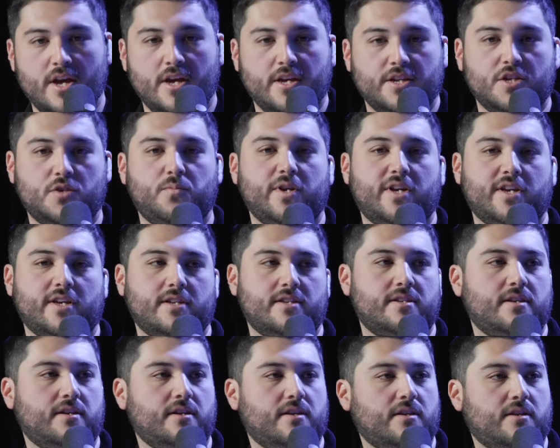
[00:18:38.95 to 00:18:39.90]
just
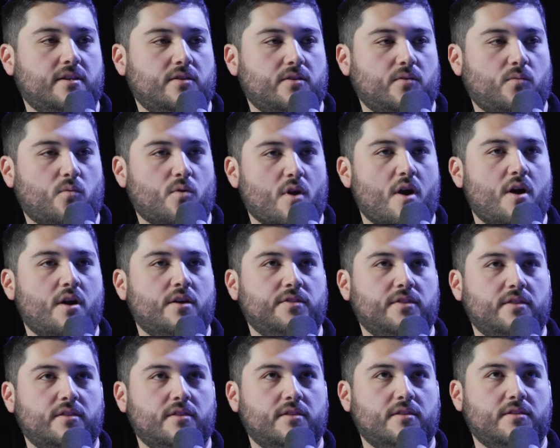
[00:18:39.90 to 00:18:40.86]
because we're
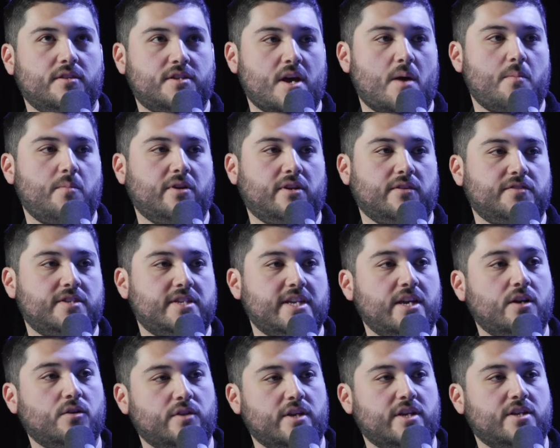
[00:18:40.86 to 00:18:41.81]
on the topic of
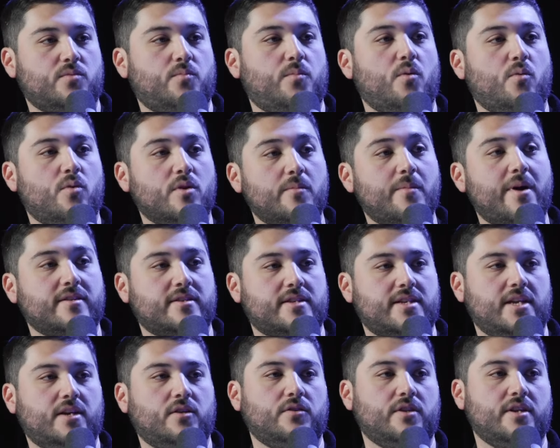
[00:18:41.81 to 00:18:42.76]
singleness, but what about
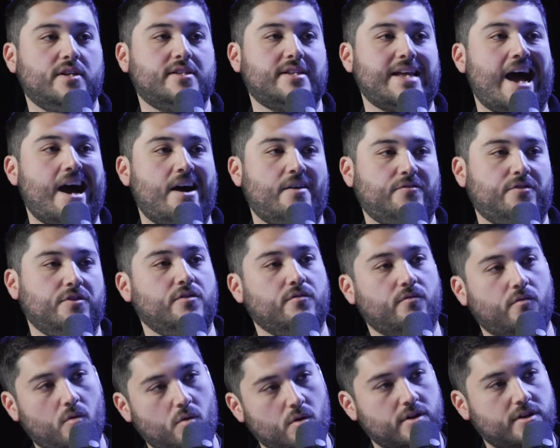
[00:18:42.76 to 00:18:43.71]
singleness after
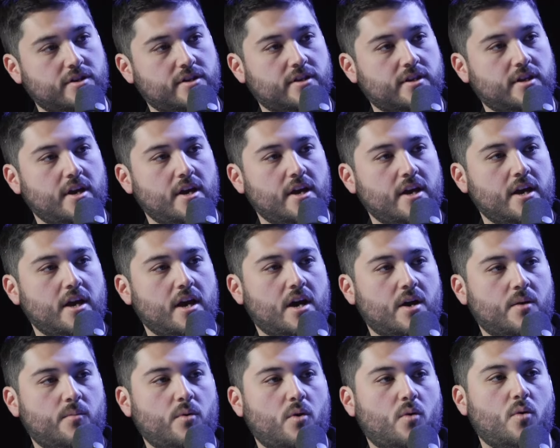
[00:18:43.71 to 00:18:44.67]
divorce? Yeah.
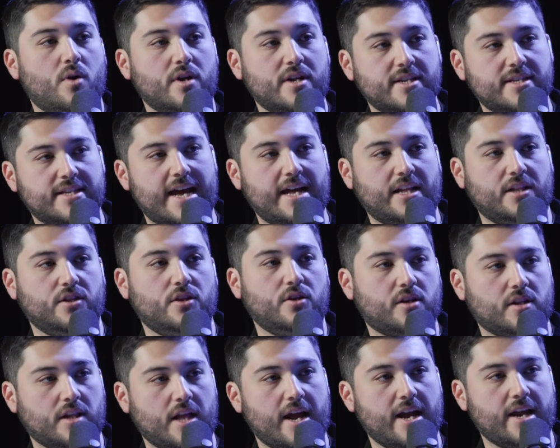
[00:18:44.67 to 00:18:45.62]
Um, what does that
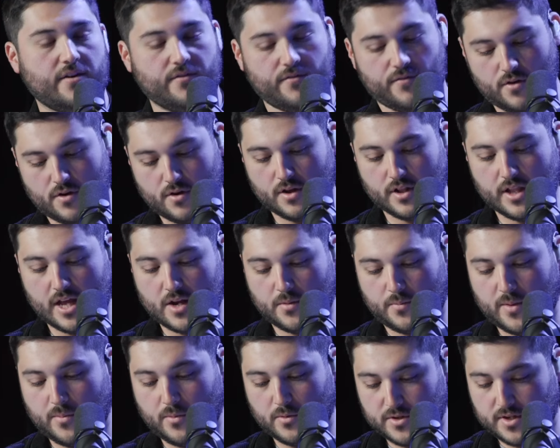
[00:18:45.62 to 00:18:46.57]
look like for a lot of
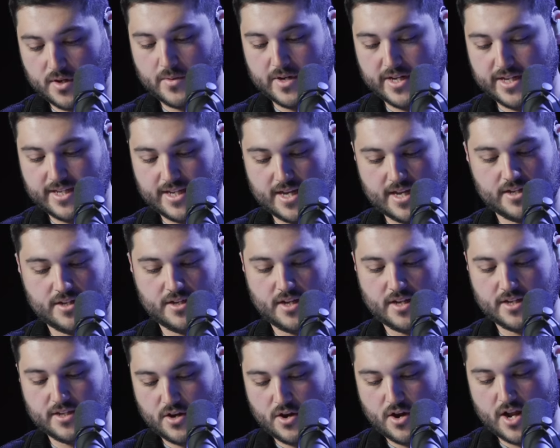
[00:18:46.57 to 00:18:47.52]
people? Somebody says,
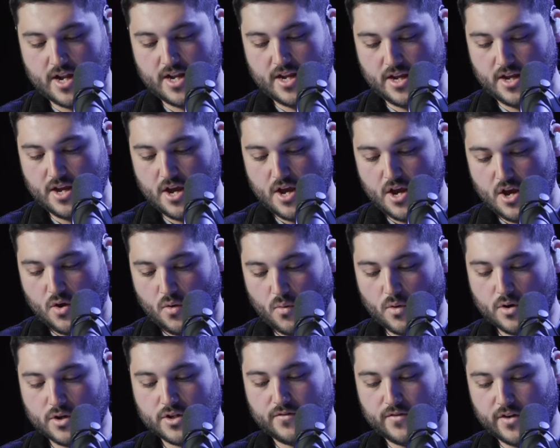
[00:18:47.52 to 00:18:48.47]
Is there any
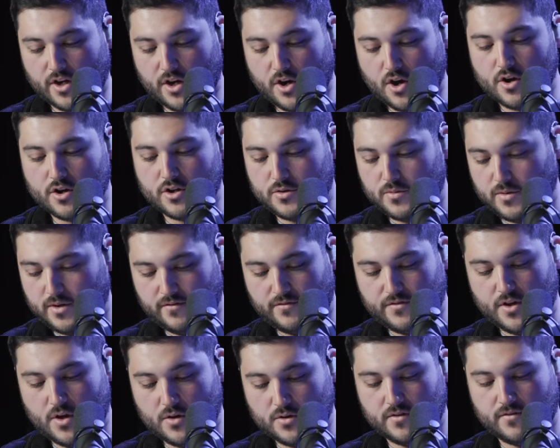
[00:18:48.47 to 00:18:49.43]
words of encouragement of
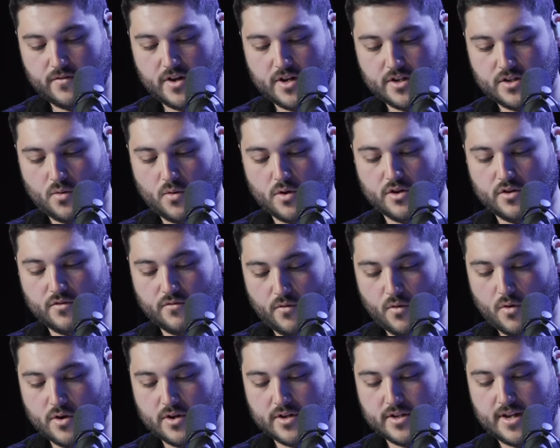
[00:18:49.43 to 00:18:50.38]
those of us who are
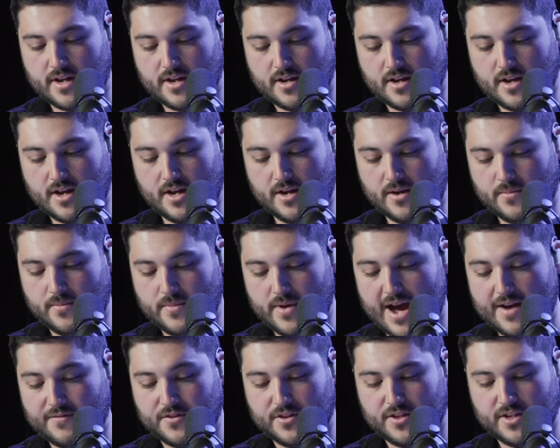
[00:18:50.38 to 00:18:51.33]
divorced um,
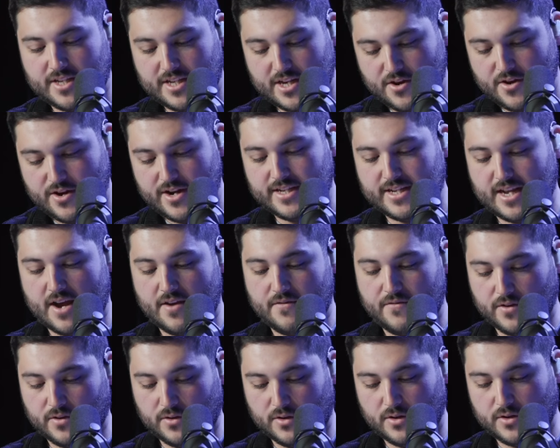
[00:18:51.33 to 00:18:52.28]
after the series? I
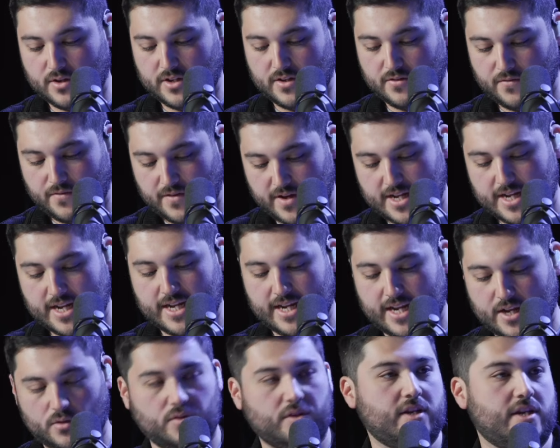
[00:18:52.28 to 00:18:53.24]
feel defeated,
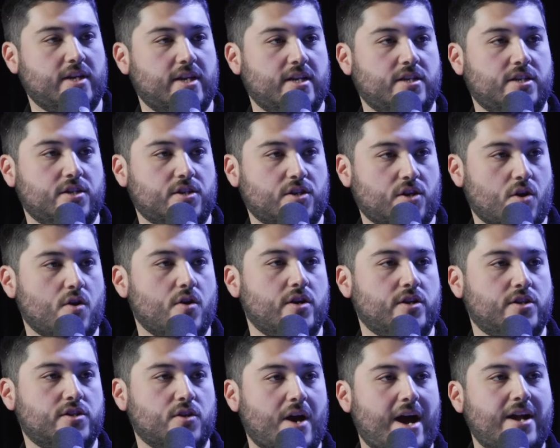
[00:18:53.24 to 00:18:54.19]
guilty, and
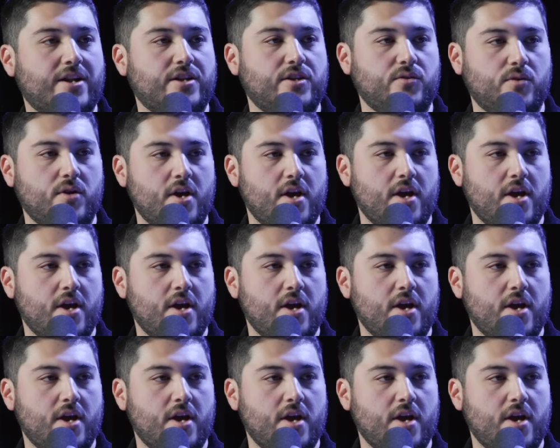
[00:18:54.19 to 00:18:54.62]
discouraged. So, how do you?